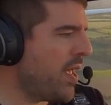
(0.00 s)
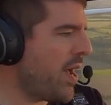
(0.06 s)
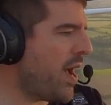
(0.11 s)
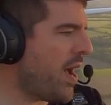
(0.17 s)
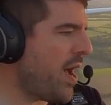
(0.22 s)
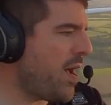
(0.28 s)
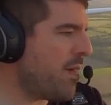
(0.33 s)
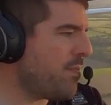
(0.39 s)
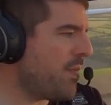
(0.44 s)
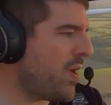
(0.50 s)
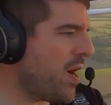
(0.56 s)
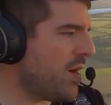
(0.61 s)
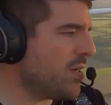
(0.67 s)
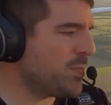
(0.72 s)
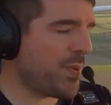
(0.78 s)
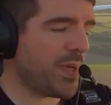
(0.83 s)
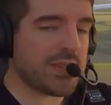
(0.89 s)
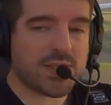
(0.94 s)
Um,
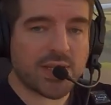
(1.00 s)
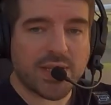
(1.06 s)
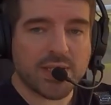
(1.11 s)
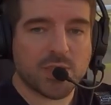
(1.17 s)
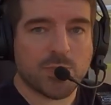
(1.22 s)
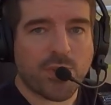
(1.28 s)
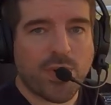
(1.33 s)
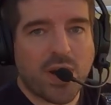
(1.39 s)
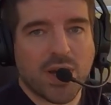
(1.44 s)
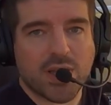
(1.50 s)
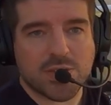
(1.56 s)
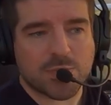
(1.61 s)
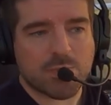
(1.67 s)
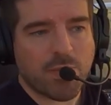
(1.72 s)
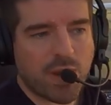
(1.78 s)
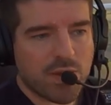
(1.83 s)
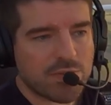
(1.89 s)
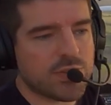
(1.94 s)
I was pleasantly surprised.
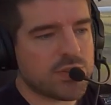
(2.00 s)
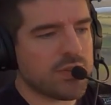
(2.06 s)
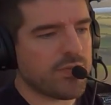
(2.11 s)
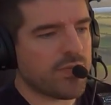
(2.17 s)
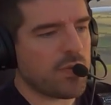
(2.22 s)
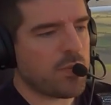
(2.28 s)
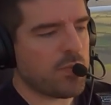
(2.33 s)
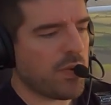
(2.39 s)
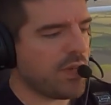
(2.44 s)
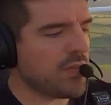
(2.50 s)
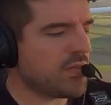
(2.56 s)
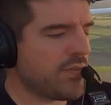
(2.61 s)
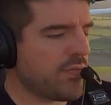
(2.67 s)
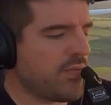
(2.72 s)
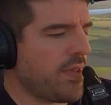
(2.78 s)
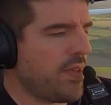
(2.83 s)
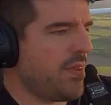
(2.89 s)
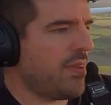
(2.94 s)
Most of most
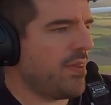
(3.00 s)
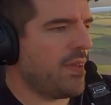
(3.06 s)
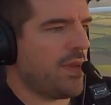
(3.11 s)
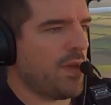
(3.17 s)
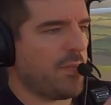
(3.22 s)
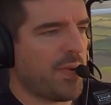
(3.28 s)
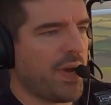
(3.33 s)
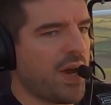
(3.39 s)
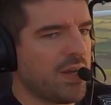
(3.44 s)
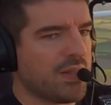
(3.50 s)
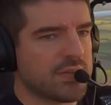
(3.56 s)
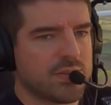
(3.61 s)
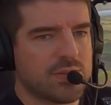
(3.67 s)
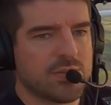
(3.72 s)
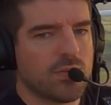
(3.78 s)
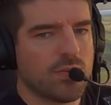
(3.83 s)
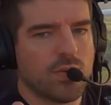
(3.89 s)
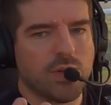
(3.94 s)
of the, the parts
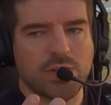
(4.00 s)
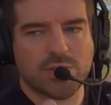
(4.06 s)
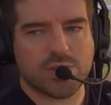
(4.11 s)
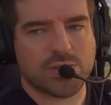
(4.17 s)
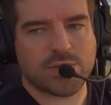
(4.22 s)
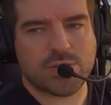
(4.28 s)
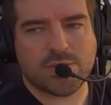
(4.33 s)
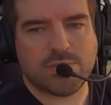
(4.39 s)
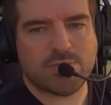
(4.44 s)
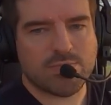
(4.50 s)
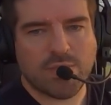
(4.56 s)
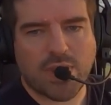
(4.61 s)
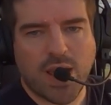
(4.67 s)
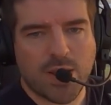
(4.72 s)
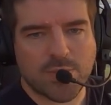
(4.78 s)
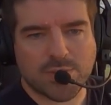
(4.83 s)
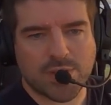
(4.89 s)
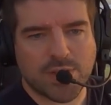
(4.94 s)
all looked
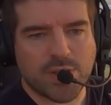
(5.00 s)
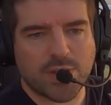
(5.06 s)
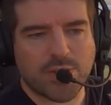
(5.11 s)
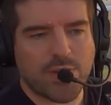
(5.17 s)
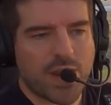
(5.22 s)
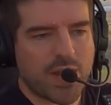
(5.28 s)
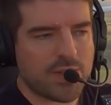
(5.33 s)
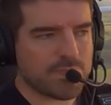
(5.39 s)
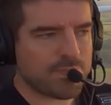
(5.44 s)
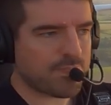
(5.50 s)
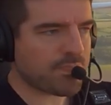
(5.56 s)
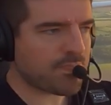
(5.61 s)
absolutely great.